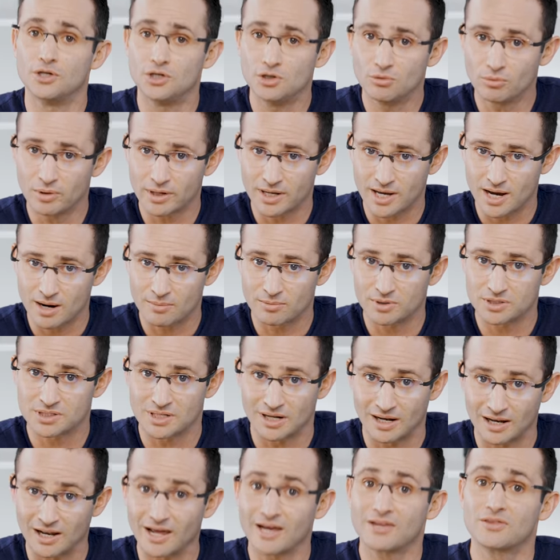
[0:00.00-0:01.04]
Newer
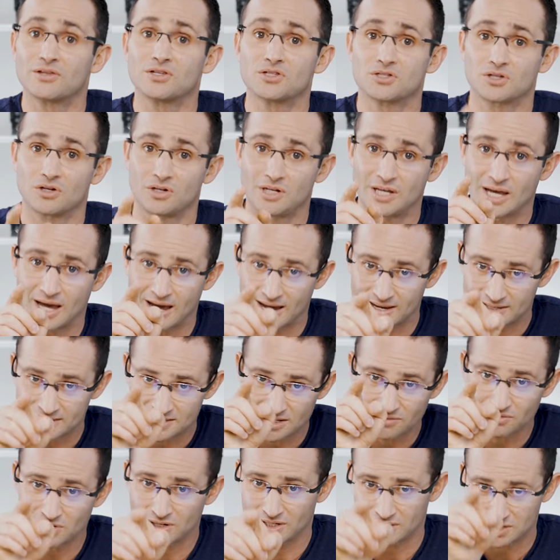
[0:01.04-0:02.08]
cameras like the Sony
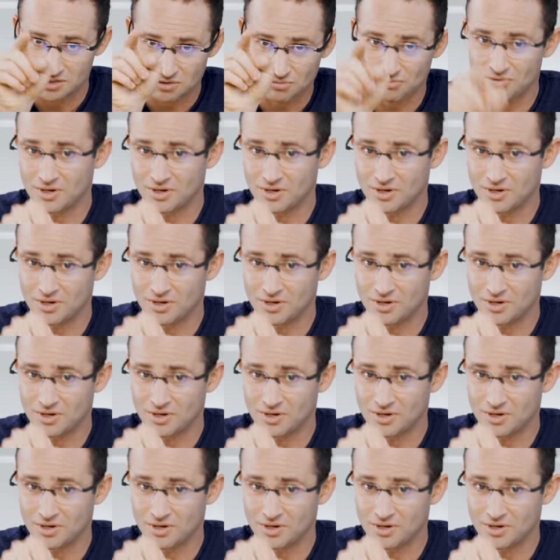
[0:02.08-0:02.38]
a7S